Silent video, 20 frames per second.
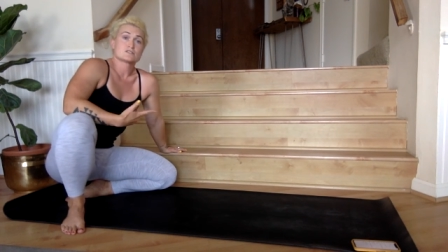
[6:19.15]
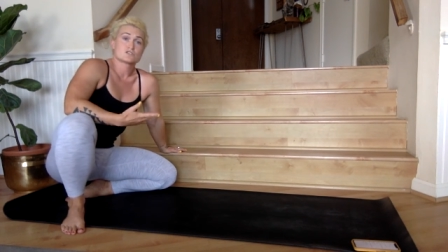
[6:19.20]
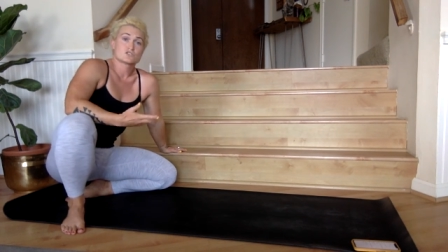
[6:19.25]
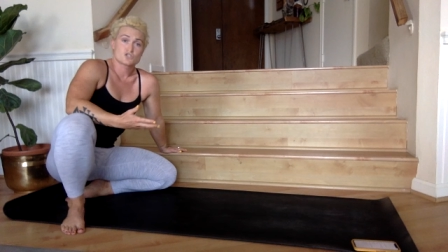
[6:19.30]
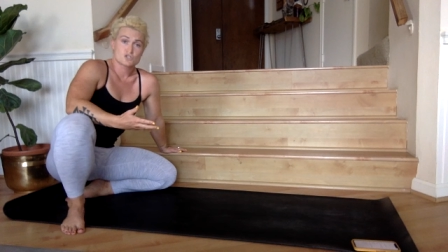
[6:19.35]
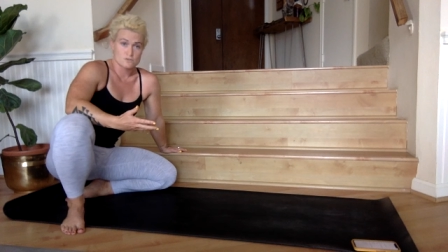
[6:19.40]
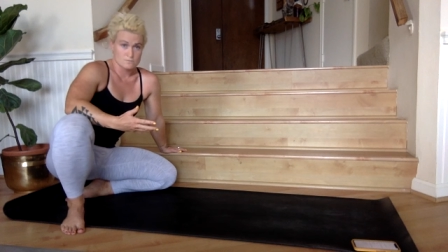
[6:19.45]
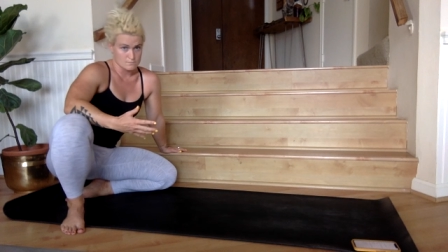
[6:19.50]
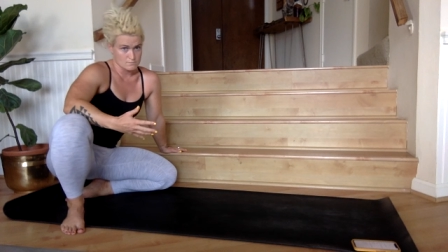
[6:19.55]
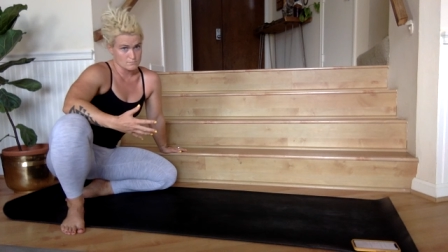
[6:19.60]

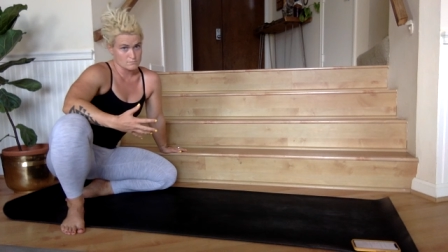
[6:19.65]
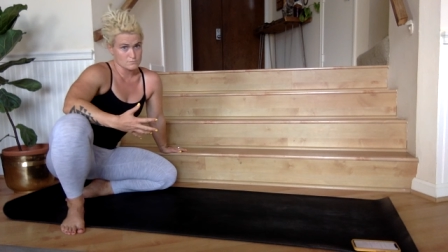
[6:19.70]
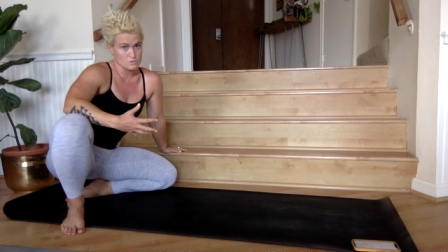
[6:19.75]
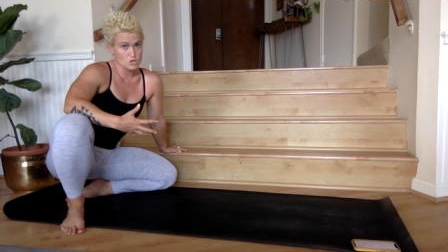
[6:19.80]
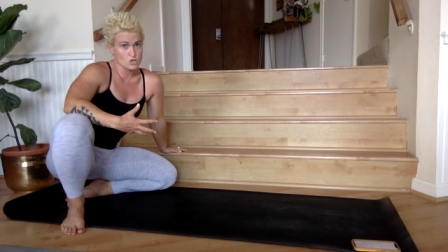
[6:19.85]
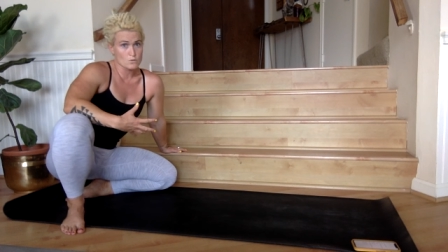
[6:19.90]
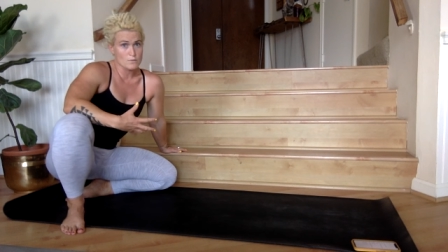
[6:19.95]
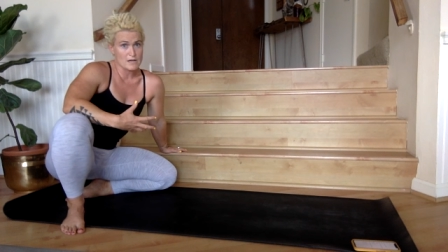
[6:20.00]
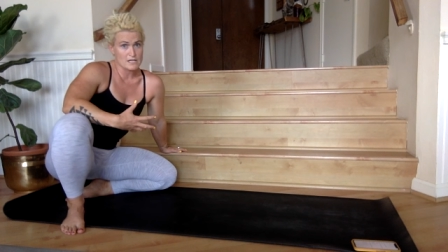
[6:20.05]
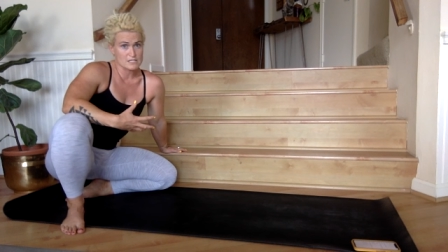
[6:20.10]
is
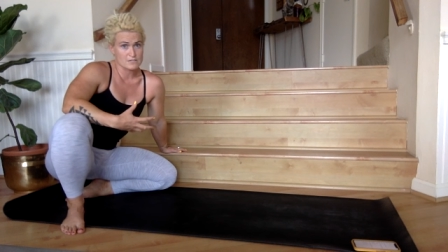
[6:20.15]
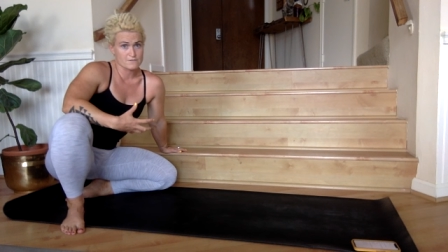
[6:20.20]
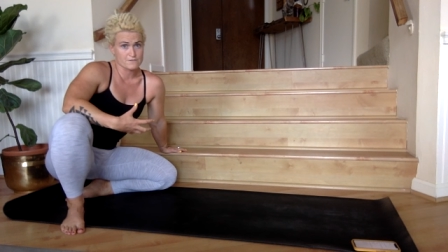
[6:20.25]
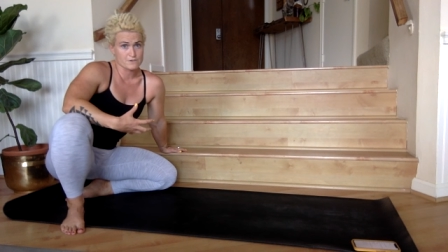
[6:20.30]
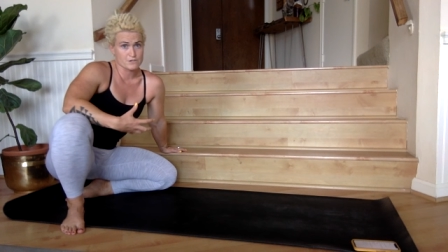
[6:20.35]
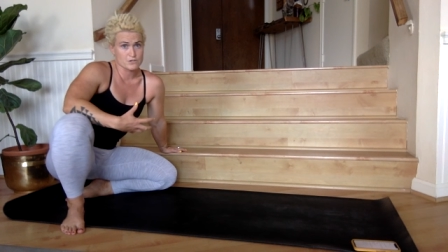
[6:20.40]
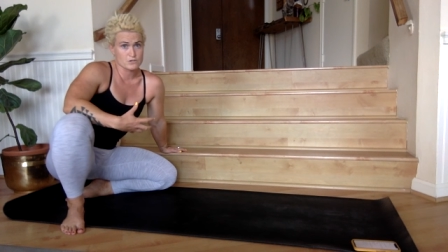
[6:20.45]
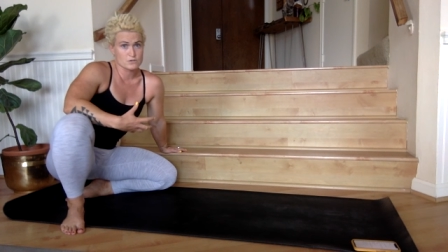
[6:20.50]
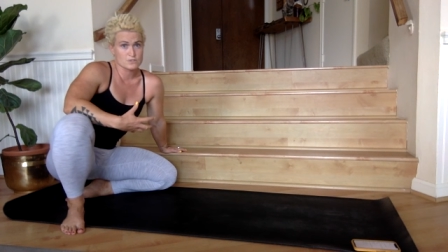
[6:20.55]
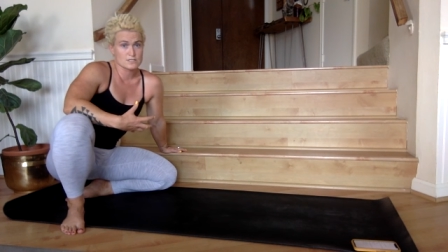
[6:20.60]
too
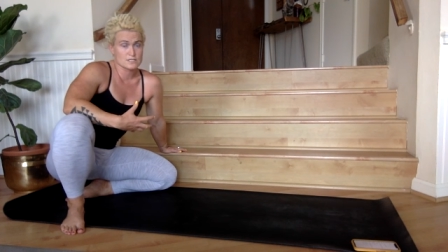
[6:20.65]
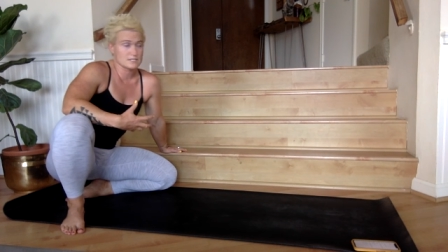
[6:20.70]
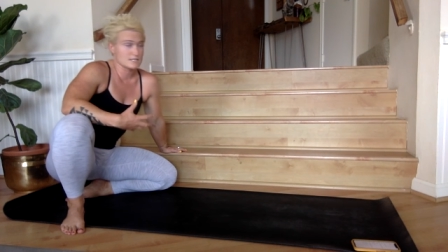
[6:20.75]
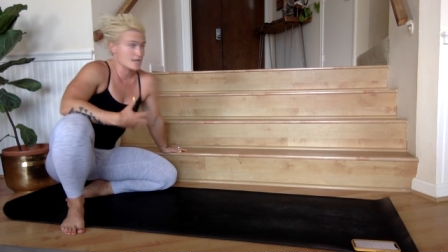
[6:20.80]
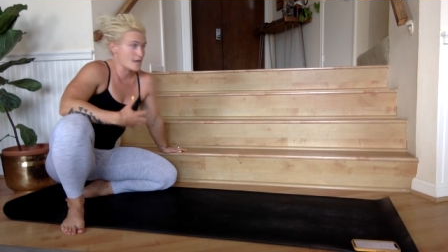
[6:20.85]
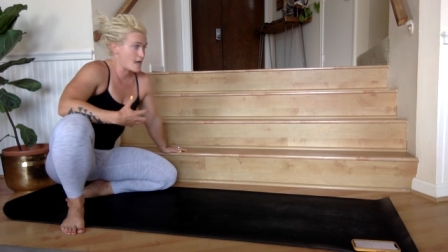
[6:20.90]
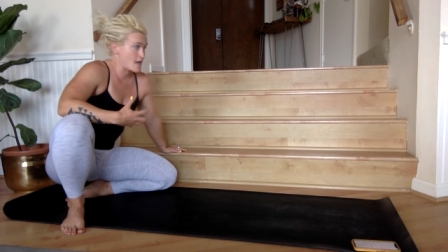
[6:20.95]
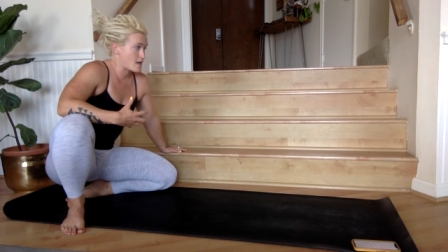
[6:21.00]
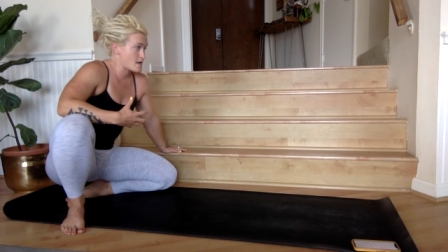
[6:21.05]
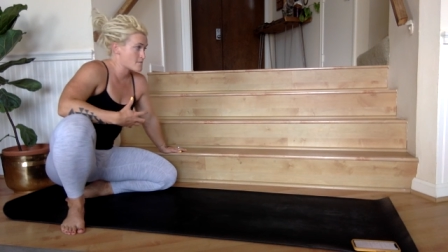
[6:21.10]
much for
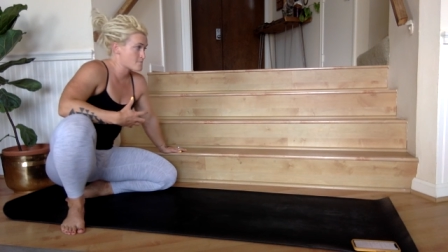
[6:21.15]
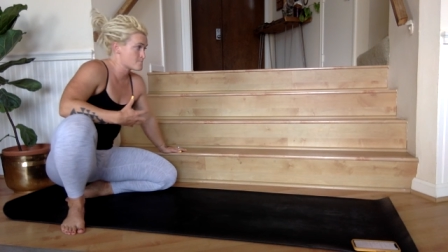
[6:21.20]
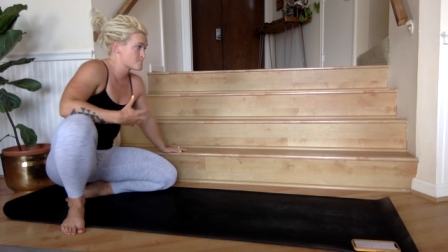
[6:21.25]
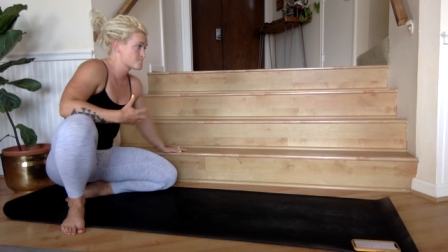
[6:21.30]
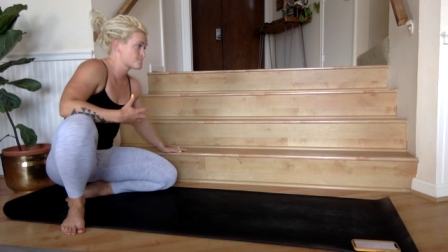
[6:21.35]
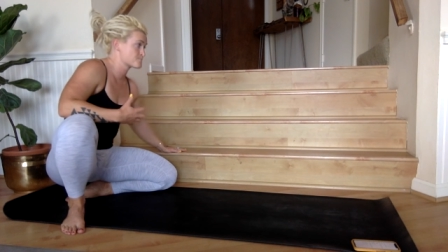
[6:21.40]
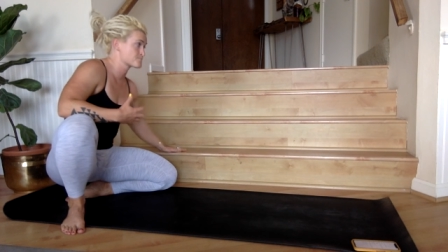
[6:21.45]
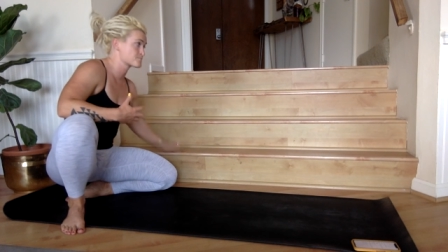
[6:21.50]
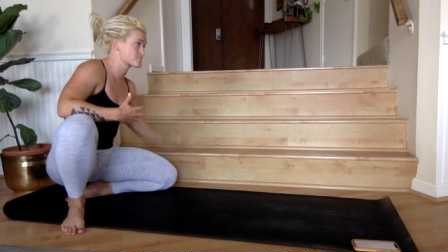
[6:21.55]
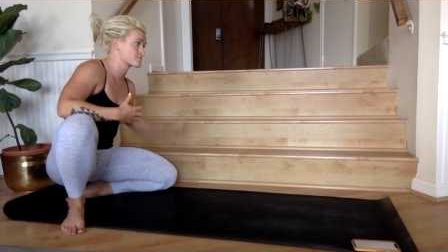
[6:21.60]
you
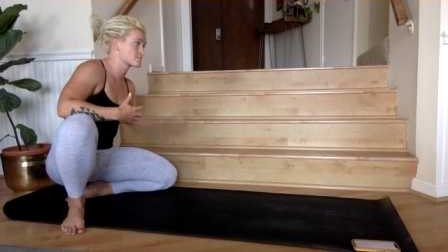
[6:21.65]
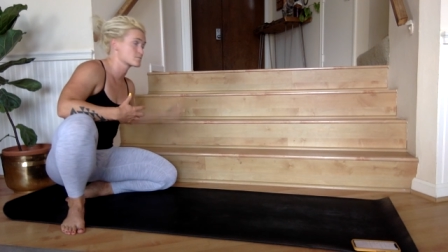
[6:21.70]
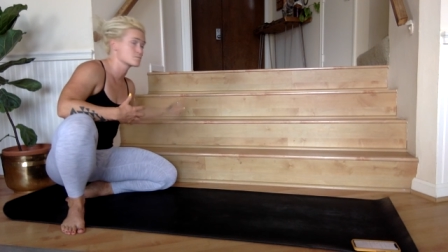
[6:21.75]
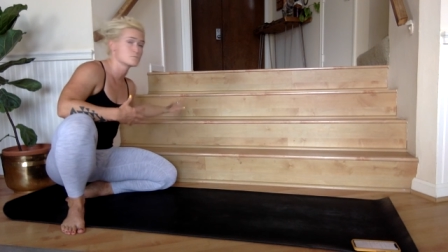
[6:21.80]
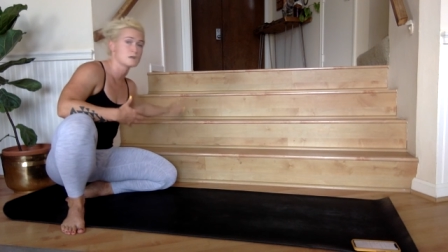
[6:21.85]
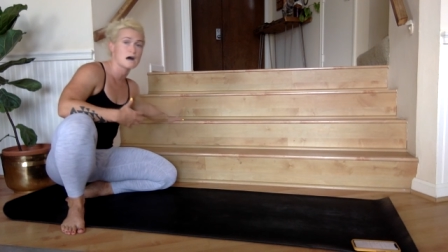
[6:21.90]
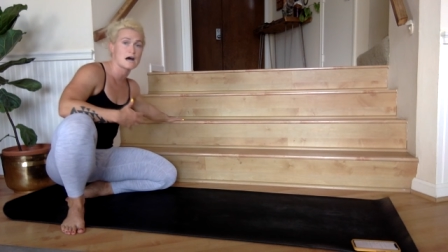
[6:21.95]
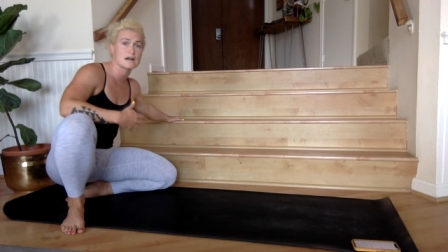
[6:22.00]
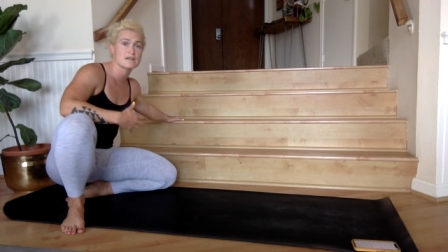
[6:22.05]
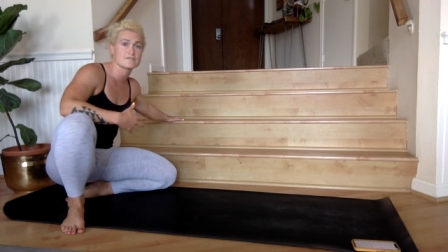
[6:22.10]
today,
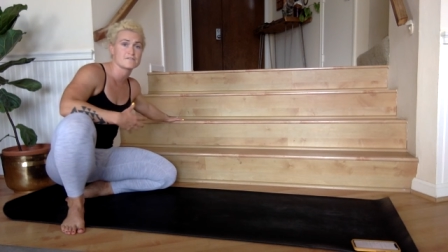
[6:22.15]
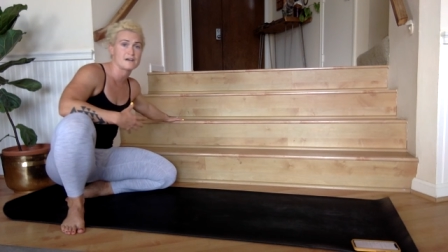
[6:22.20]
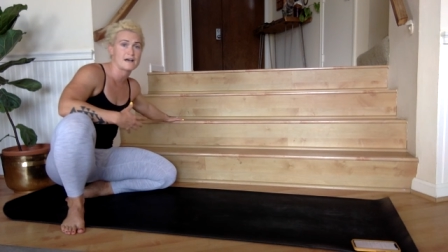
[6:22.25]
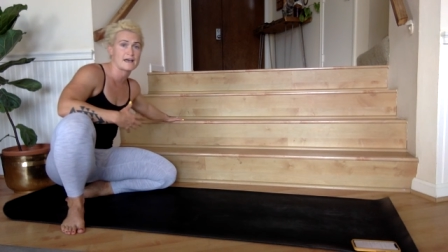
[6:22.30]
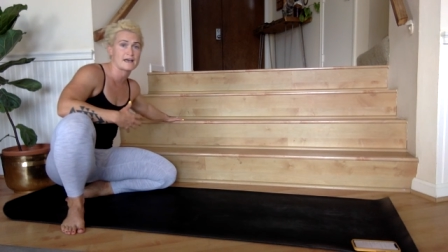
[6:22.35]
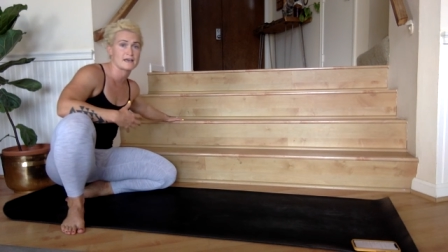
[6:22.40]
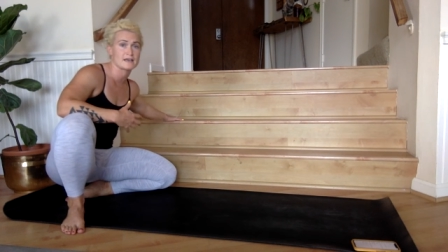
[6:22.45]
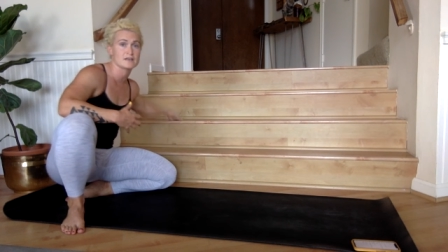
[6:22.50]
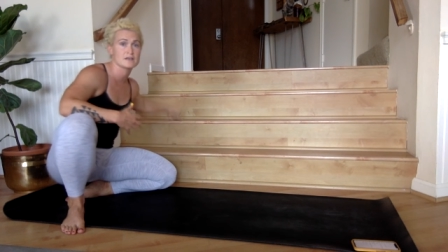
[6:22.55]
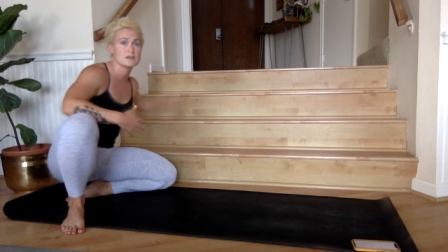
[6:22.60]

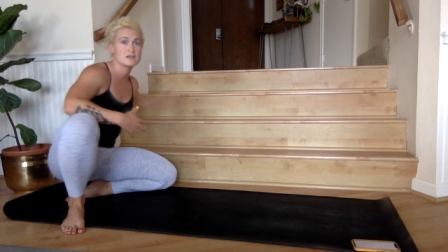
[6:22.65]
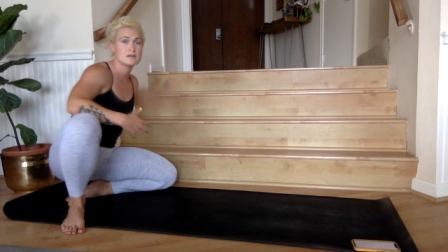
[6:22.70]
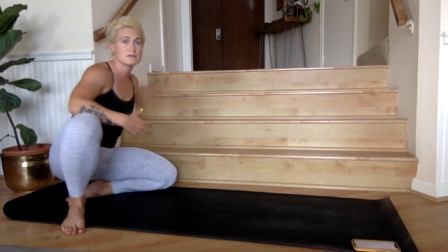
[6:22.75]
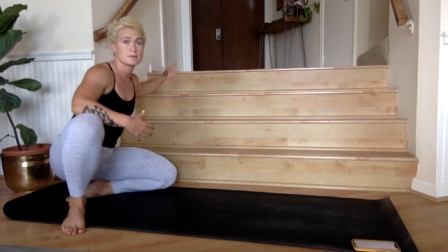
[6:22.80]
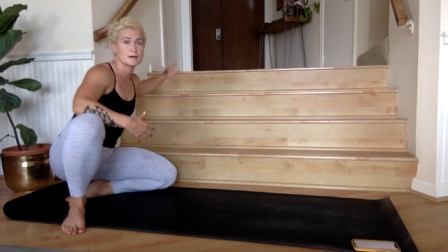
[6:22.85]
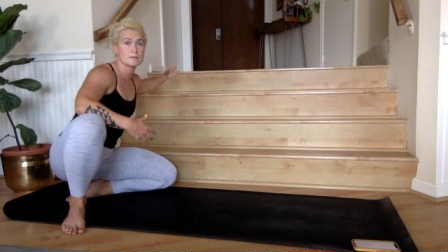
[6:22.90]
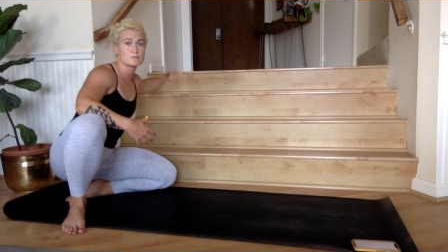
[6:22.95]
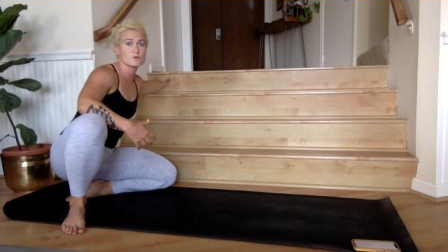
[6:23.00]
modify it